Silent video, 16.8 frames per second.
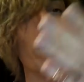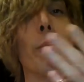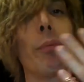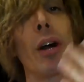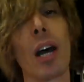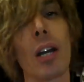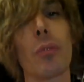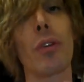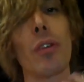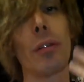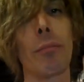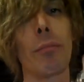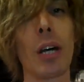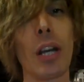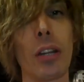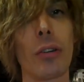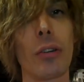the bond with your
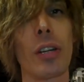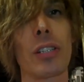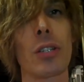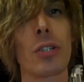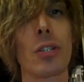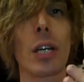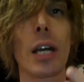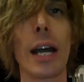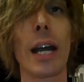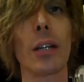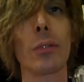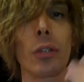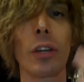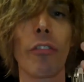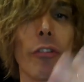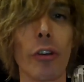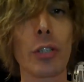mother as a child
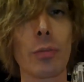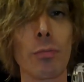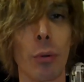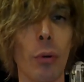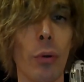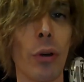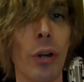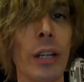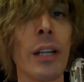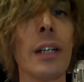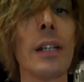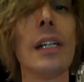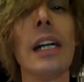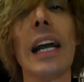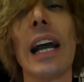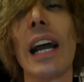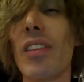when you're first born.
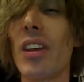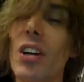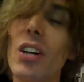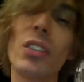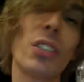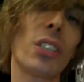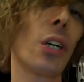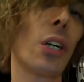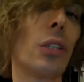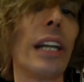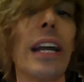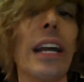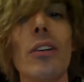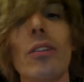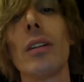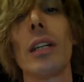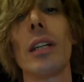And then also
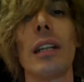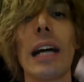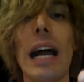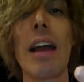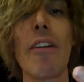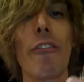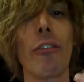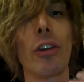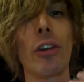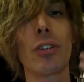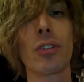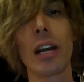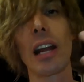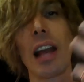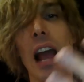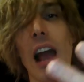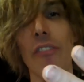later on in life when you
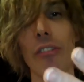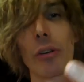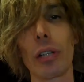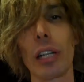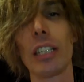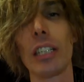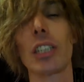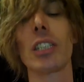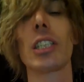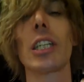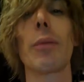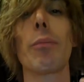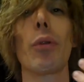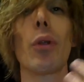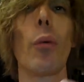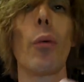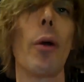try to have a
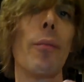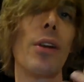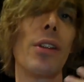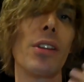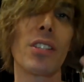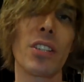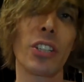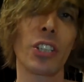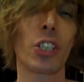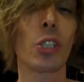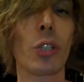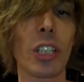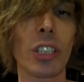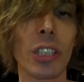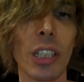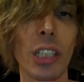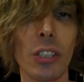relationship with a woman, there's
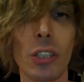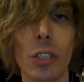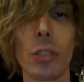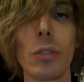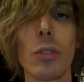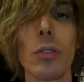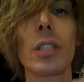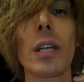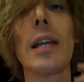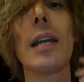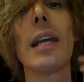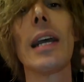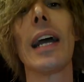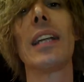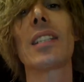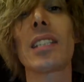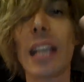trust issues.
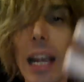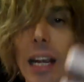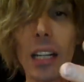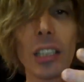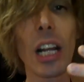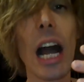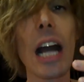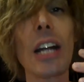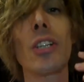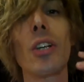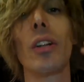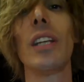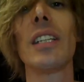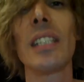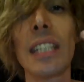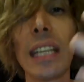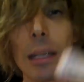It's psychological,
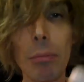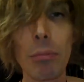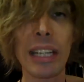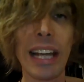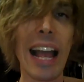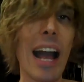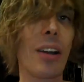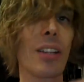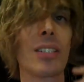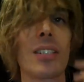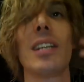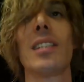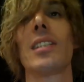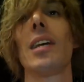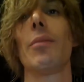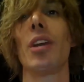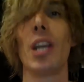it's deep down. It's
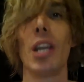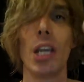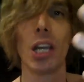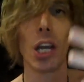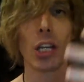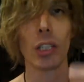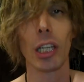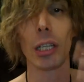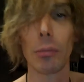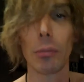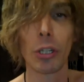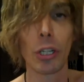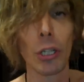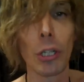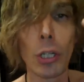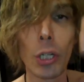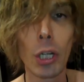not something, hey, I think I'm
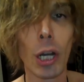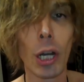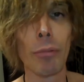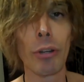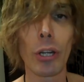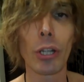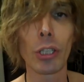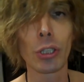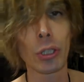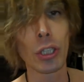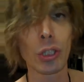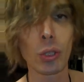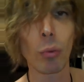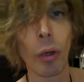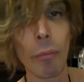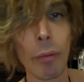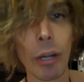not gonna
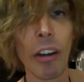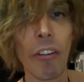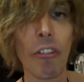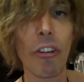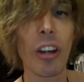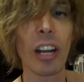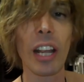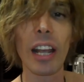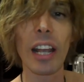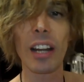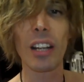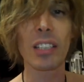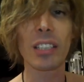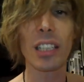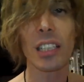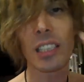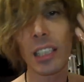trust women ever again.
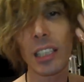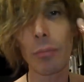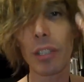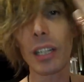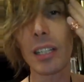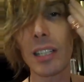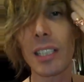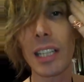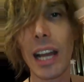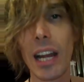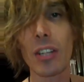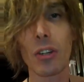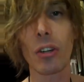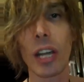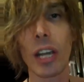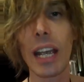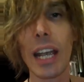It's just something inside
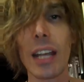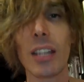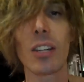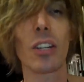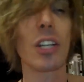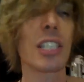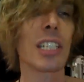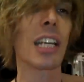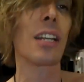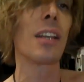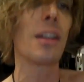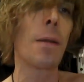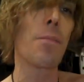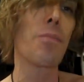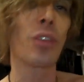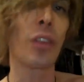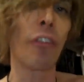your head, you know. It said
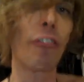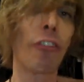the